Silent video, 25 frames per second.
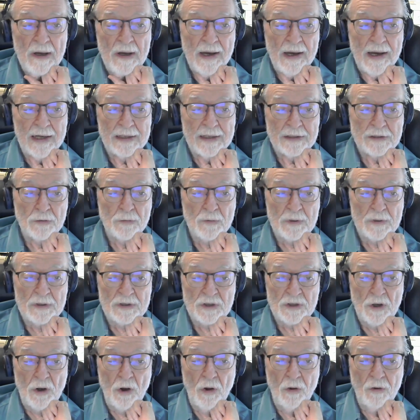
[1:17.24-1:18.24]
As a
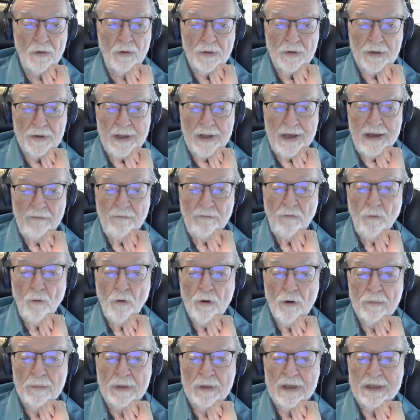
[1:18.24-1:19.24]
result, they
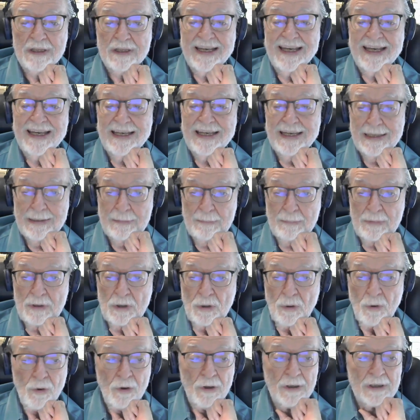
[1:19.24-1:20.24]
formed a team to
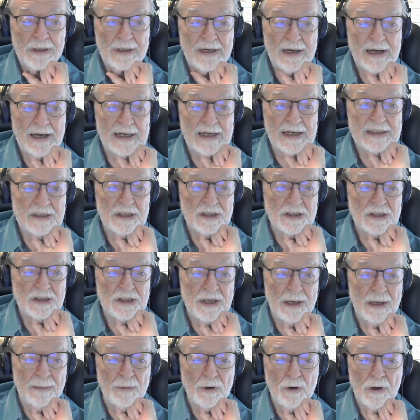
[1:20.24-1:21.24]
organize a
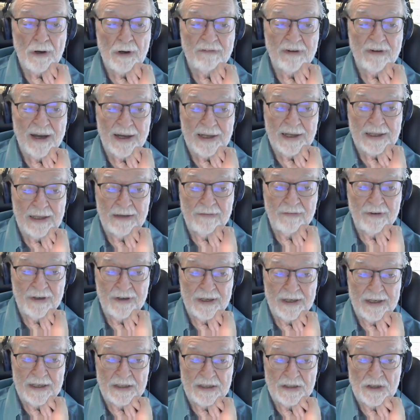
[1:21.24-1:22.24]
summer of
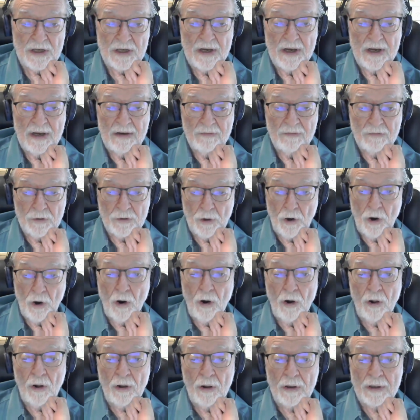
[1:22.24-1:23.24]
activities for
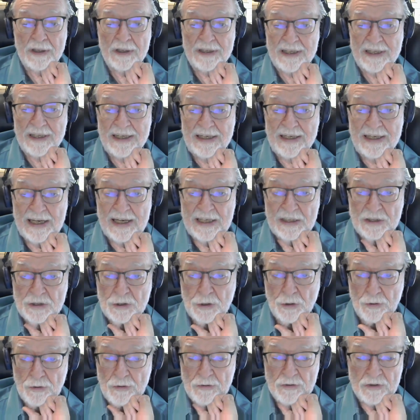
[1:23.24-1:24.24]
all the teenage
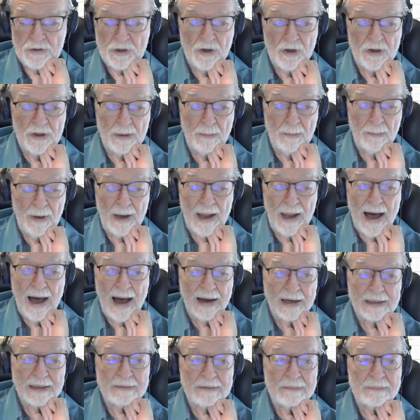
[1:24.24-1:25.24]
girls on the block.
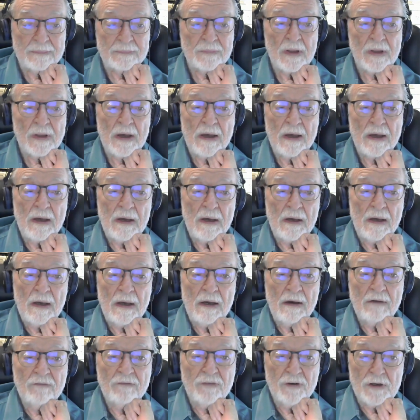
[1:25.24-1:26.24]

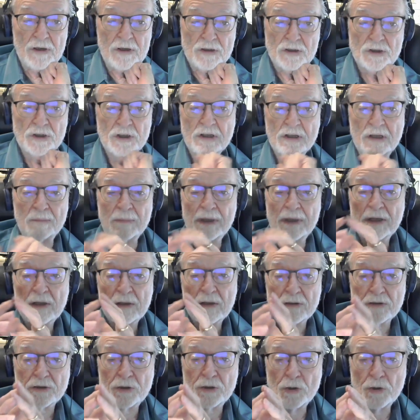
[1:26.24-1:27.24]
First, the
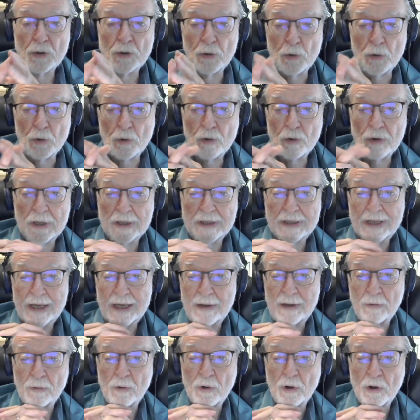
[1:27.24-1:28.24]
mothers knew that
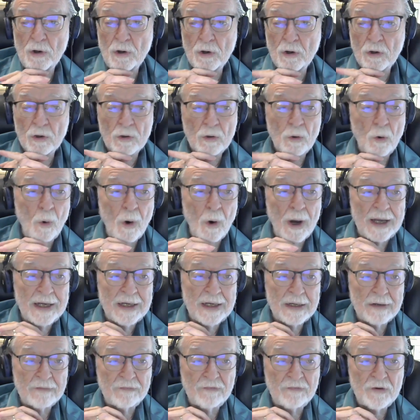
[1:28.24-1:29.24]
there were quite
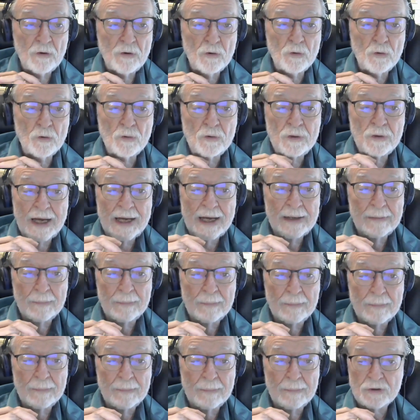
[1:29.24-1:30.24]
a few
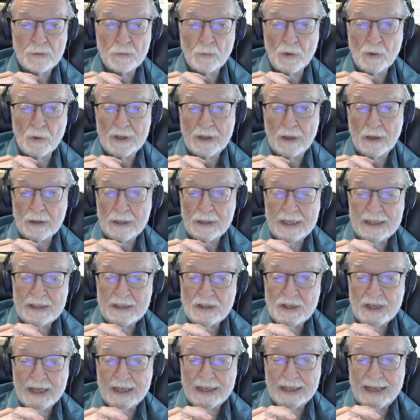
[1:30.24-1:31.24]
neighbors with
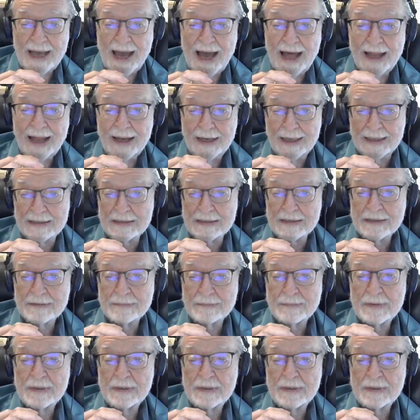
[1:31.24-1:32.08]
artistic talents.